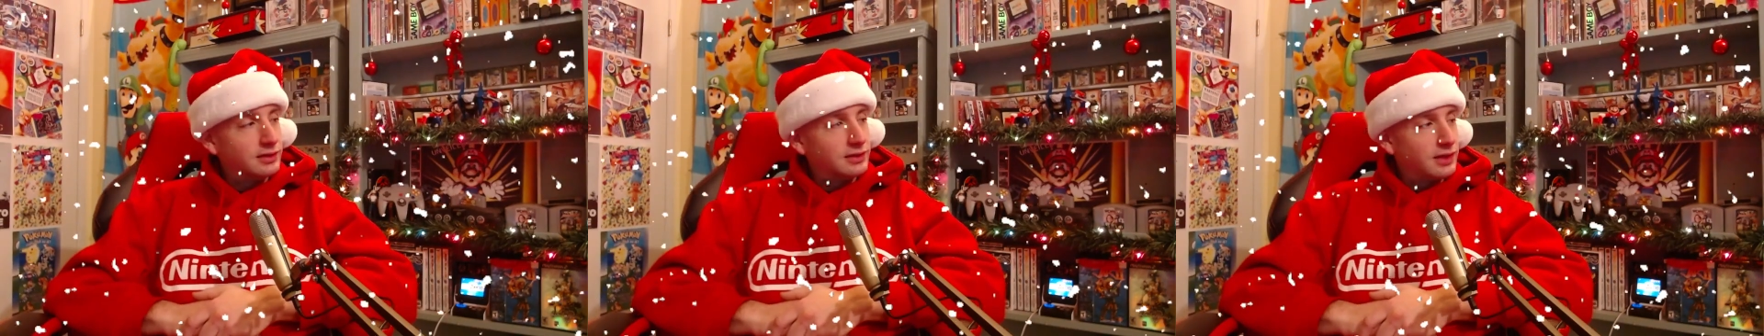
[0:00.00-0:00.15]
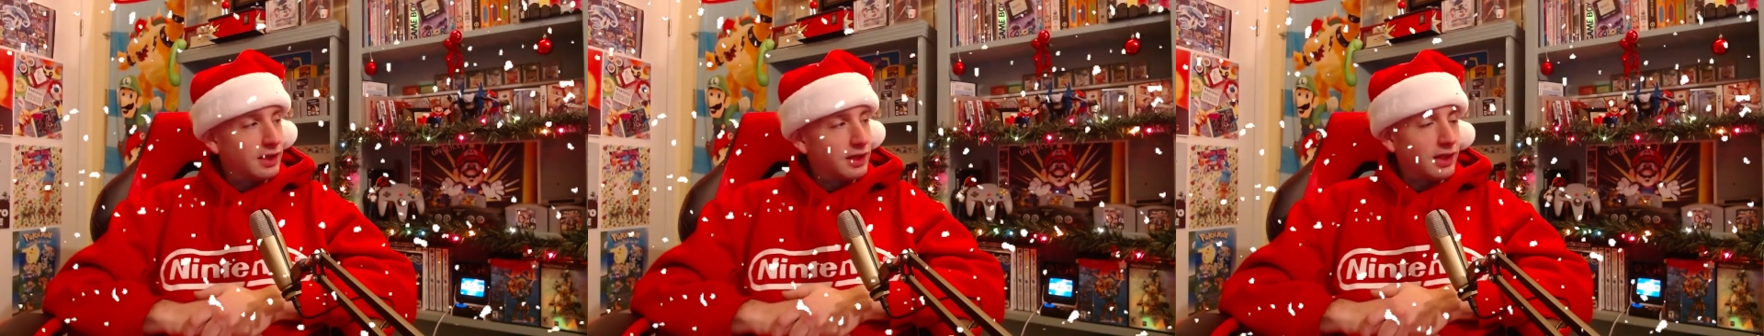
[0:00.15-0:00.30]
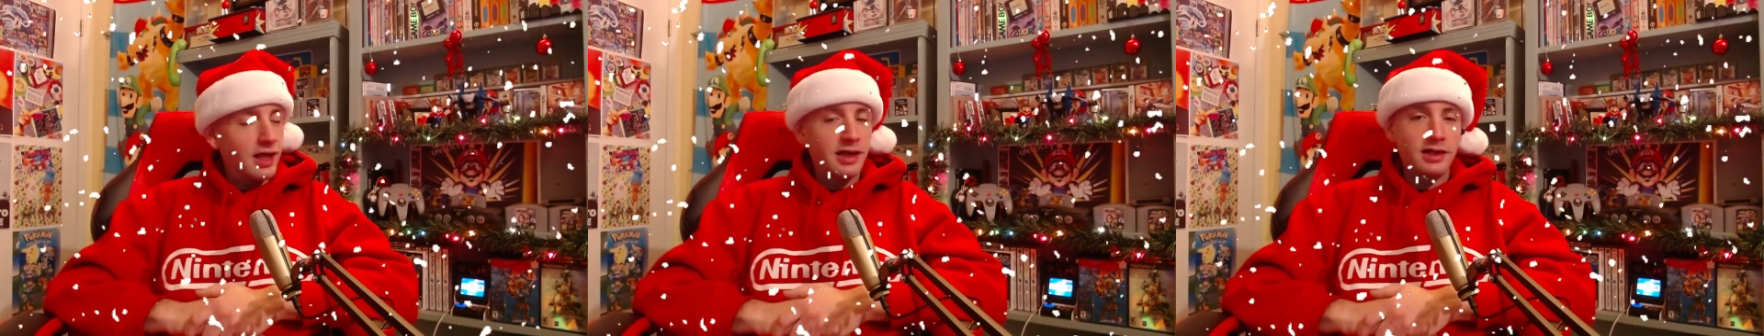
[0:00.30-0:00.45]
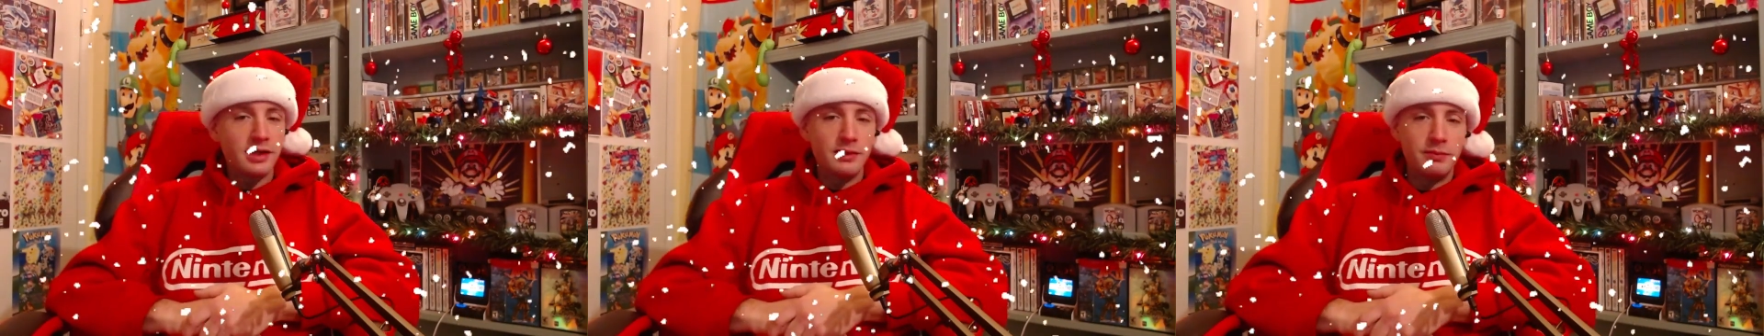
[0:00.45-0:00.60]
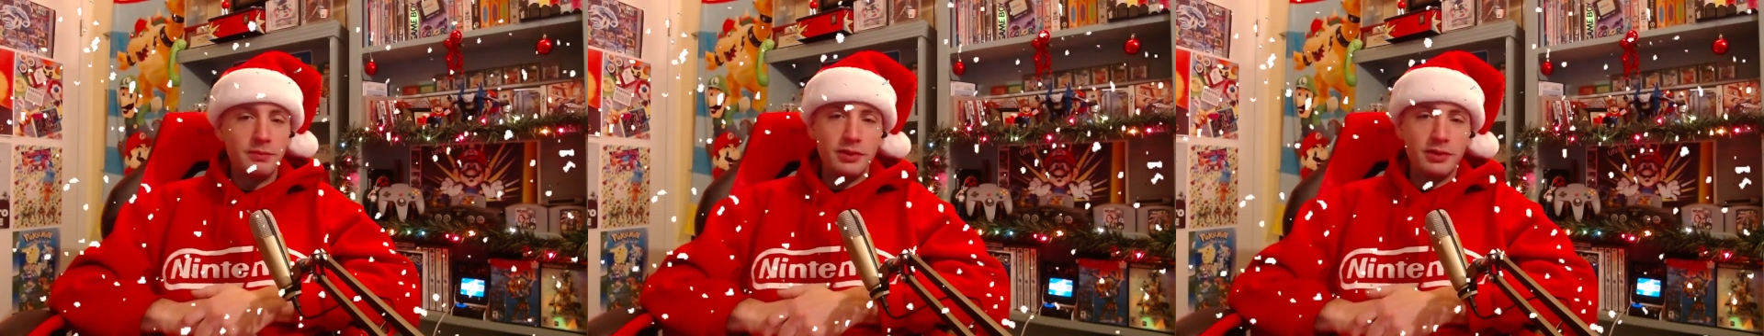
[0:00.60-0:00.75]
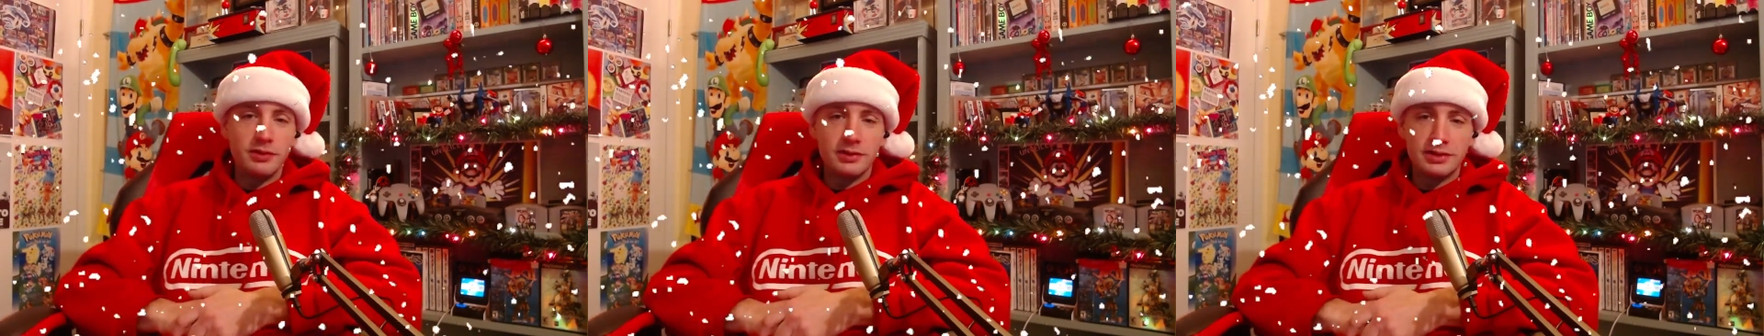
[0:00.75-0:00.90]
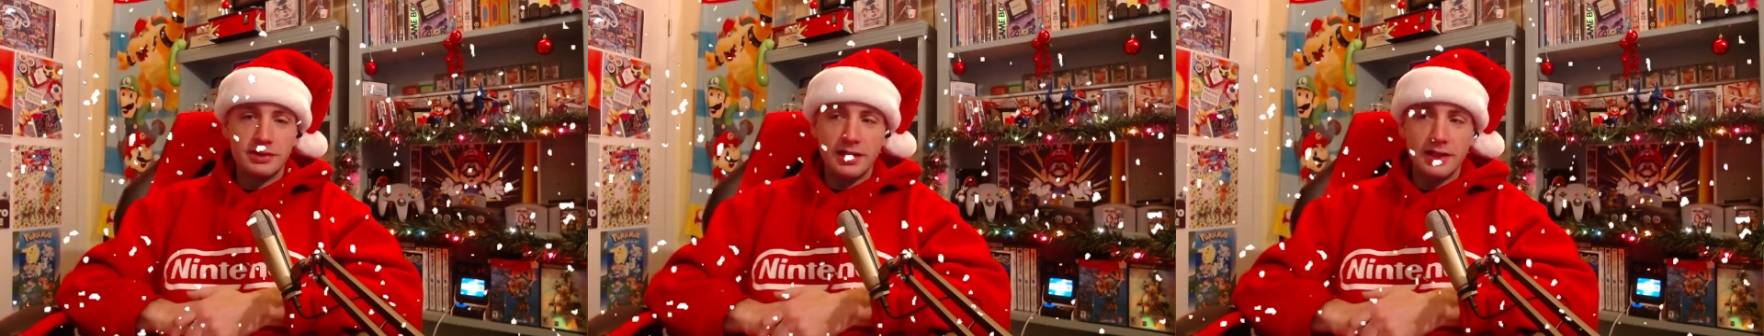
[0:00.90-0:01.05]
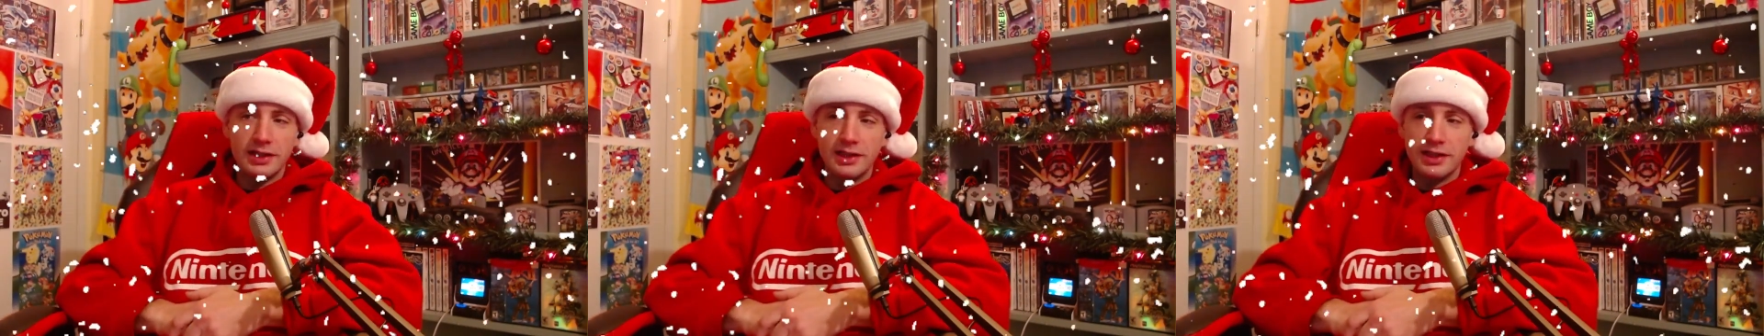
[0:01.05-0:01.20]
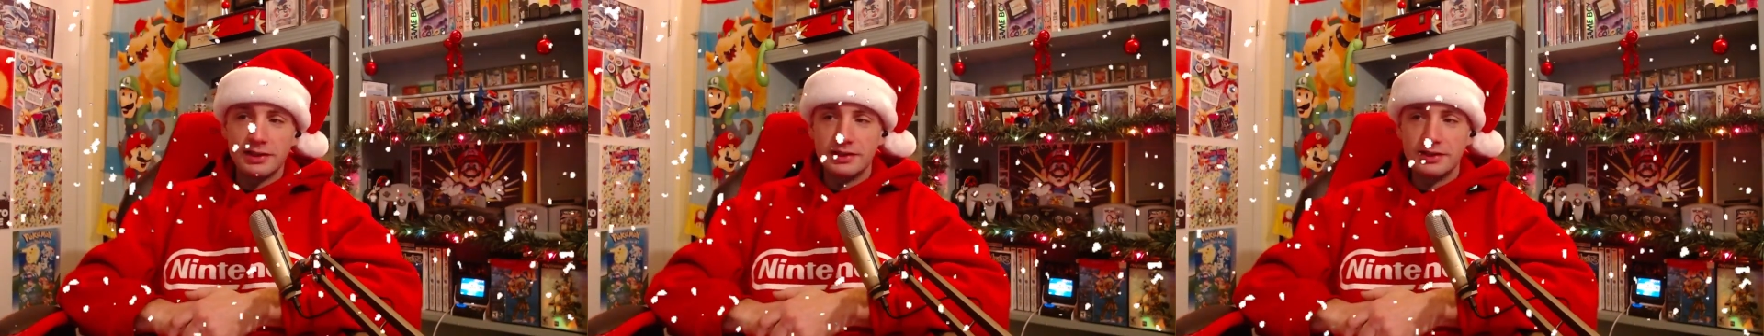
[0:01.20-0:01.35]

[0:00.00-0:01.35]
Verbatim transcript: a lot of computers, I guess,